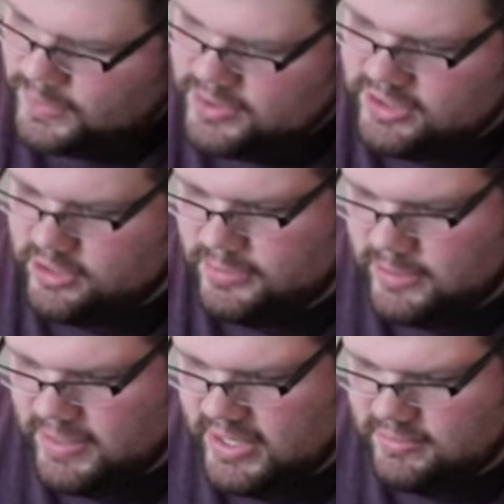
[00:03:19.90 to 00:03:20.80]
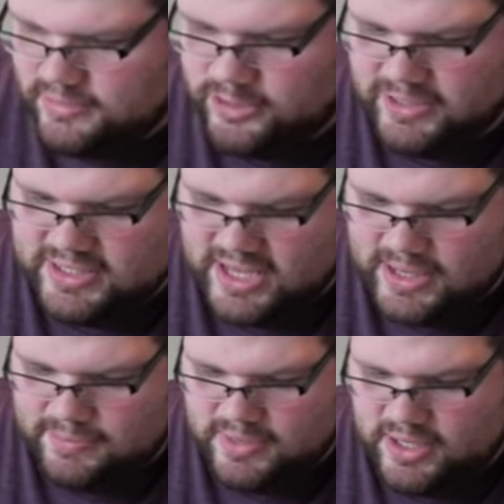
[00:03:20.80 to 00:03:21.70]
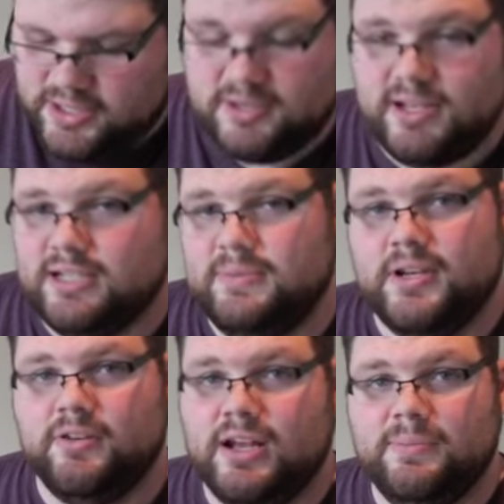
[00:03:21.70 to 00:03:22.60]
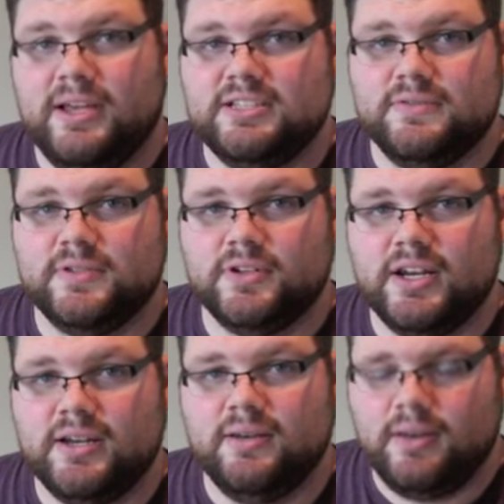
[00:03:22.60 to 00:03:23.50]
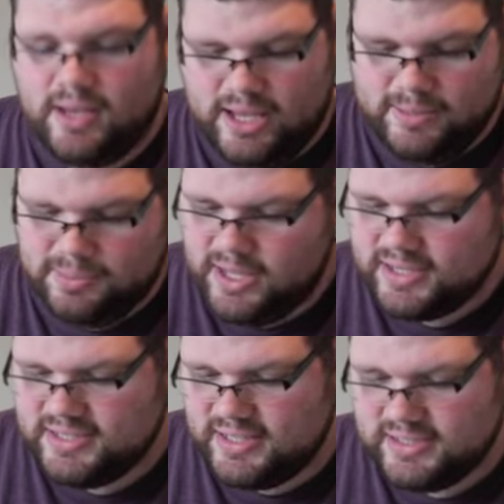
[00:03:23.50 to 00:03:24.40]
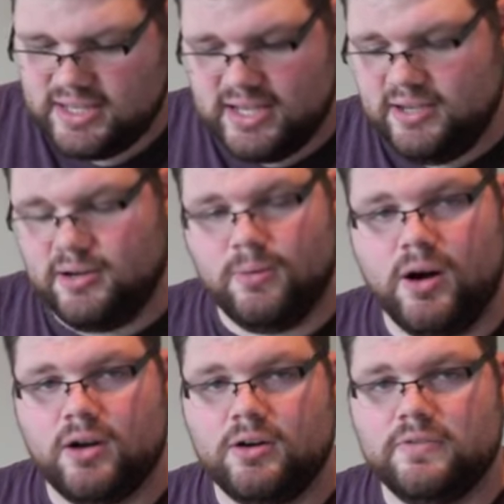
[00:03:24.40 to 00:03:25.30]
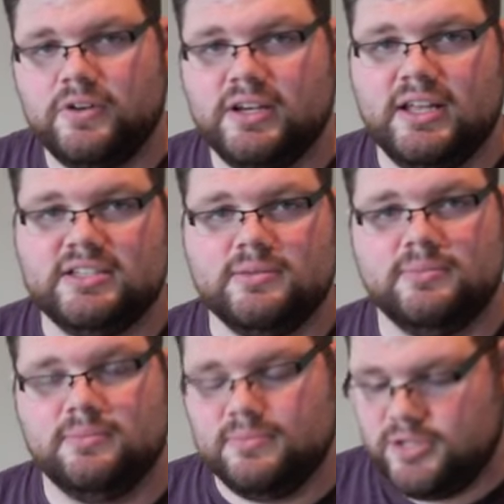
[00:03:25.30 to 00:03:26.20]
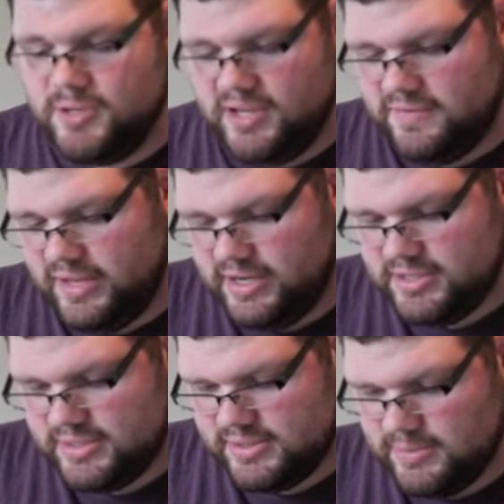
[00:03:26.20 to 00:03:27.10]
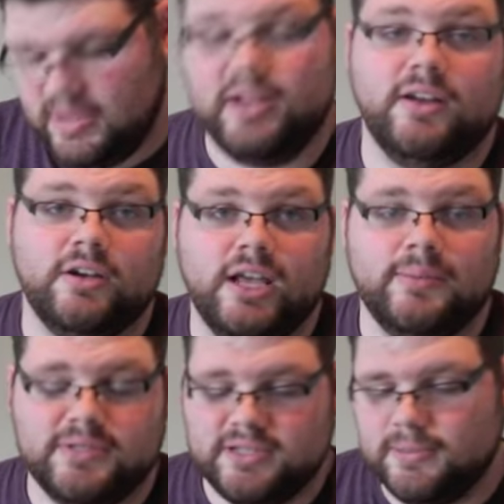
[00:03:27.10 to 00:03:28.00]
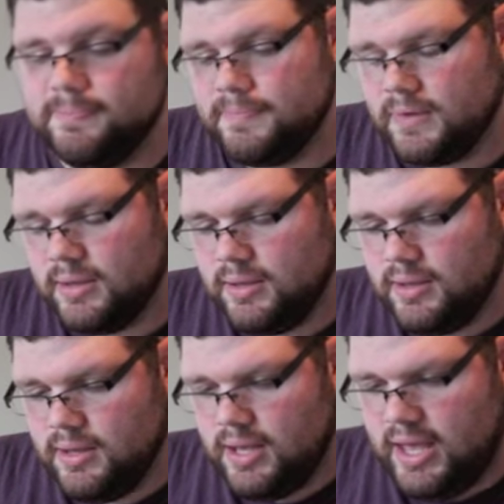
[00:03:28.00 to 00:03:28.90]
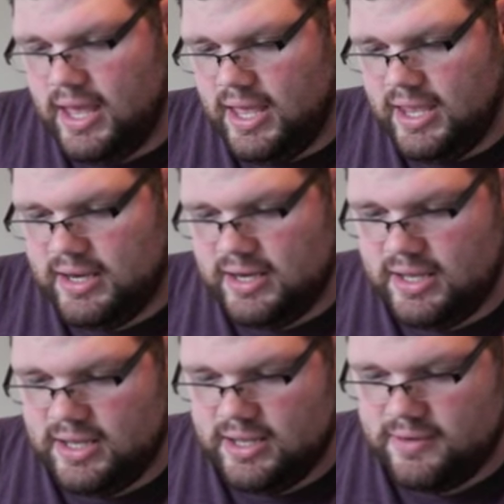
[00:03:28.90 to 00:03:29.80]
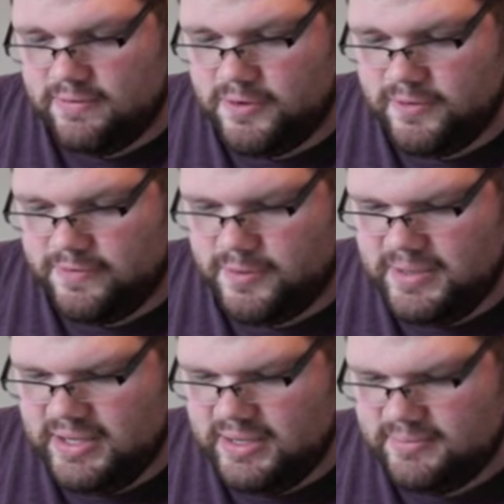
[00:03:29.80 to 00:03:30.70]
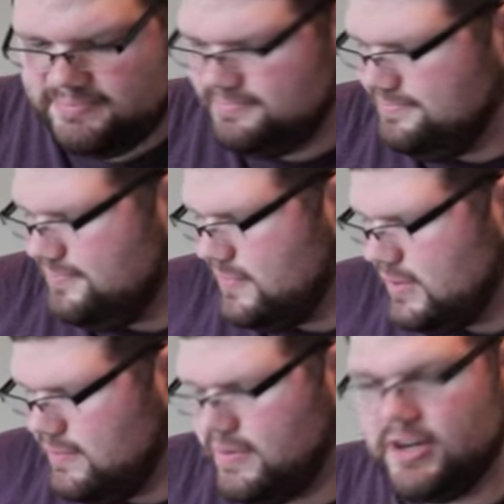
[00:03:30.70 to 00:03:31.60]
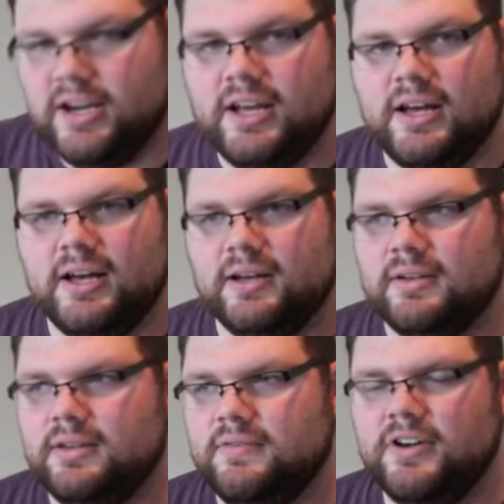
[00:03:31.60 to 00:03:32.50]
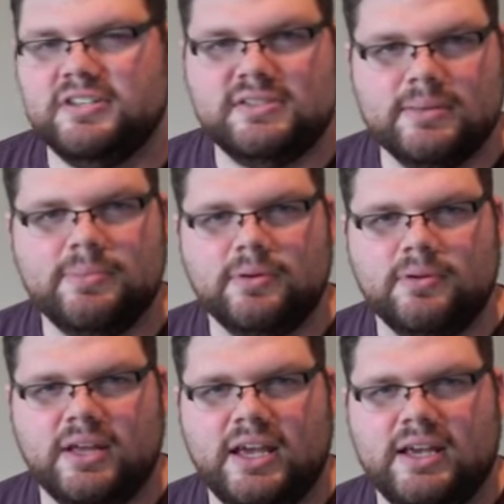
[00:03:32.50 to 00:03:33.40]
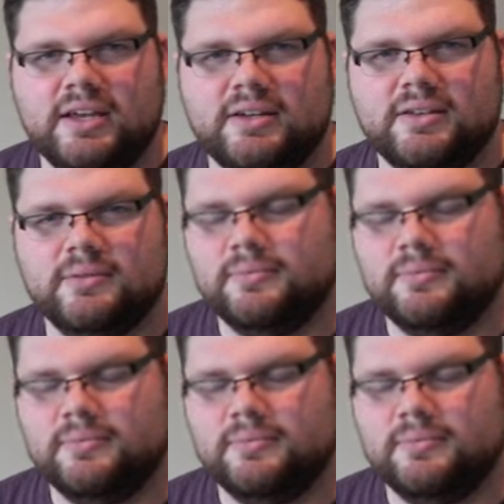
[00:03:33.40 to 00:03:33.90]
With a little bit of paint, a little bit of time, it turns out to be a great piece of terrain. It blocks line of sight, you can walk over it, get some shooting advantages depending on your game system. And for being very simple and